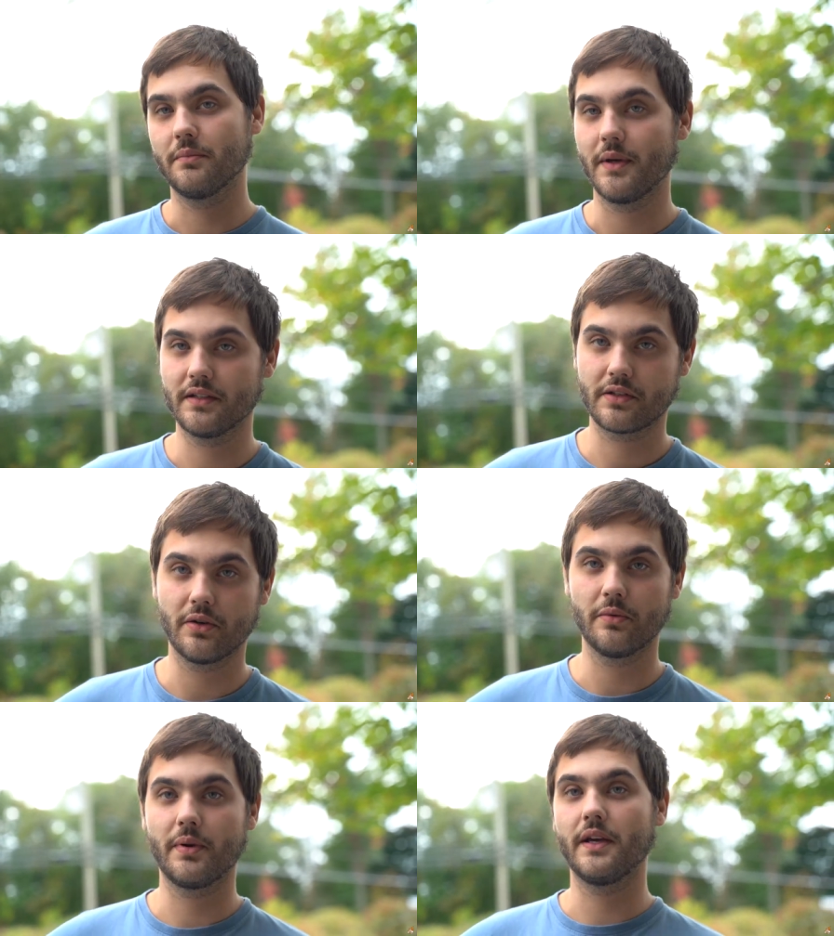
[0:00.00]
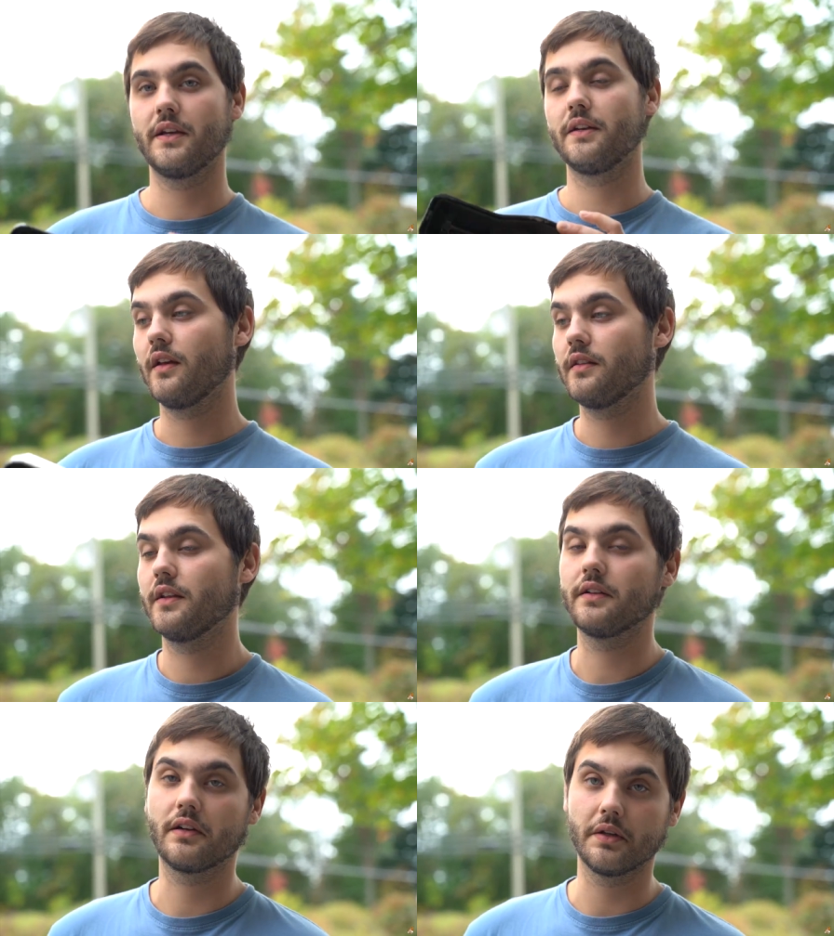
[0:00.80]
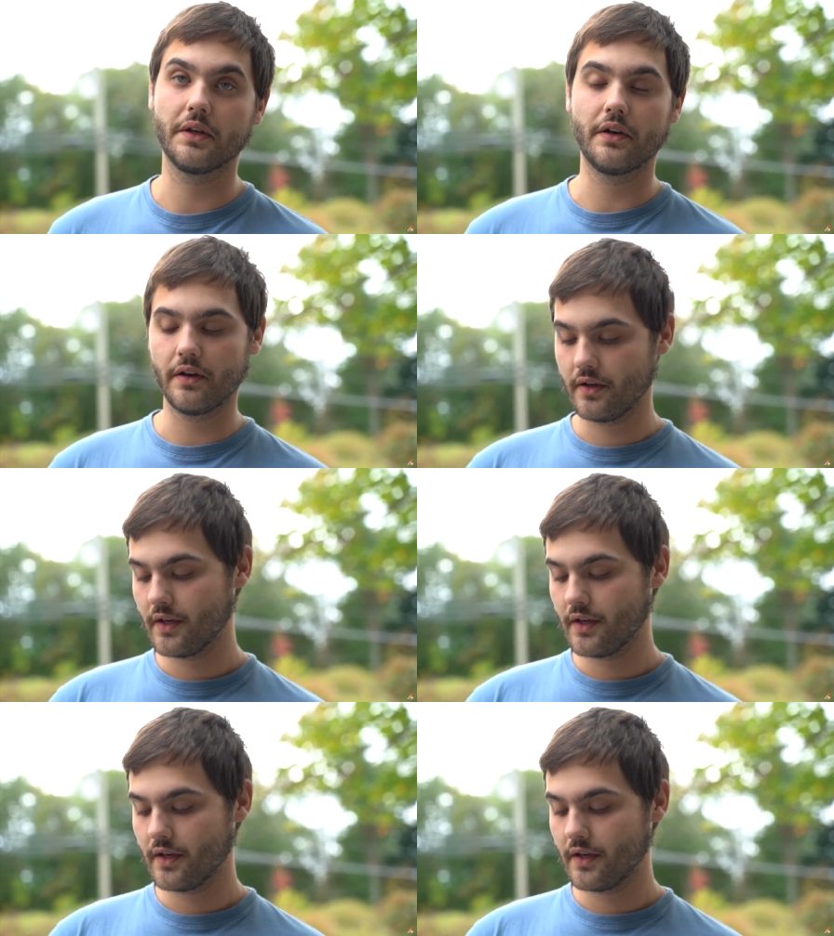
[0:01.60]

the base coat paint, and then the clear.